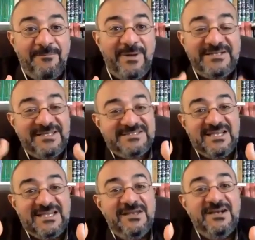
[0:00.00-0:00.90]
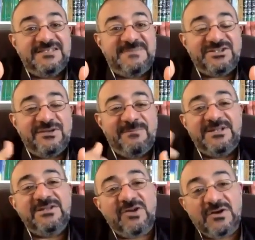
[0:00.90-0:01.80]
But it's a clear expression, but
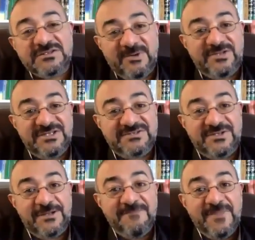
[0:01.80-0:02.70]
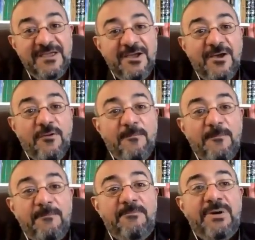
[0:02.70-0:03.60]
it talks about history.
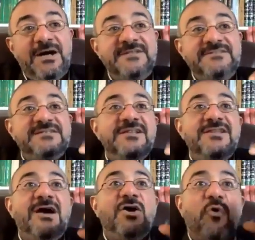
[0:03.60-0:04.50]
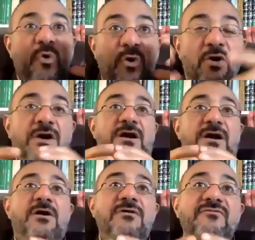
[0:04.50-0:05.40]
But the core
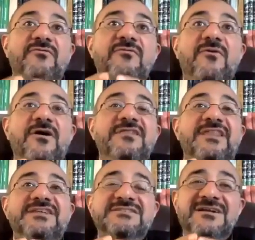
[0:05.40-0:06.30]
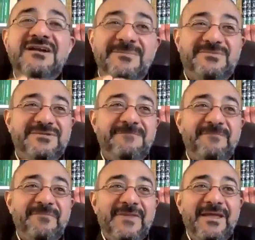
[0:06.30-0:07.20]
of the script
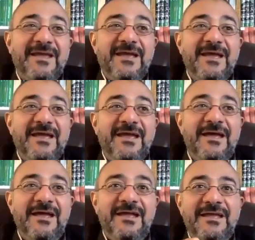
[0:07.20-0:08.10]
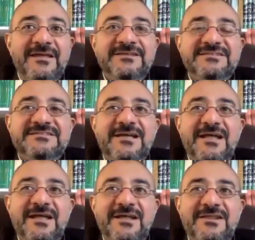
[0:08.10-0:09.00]
is
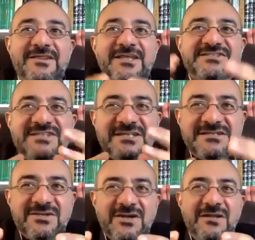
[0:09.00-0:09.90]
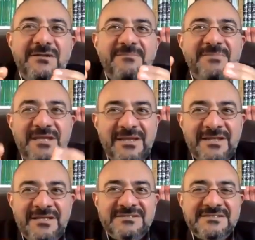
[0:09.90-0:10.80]
the central meanings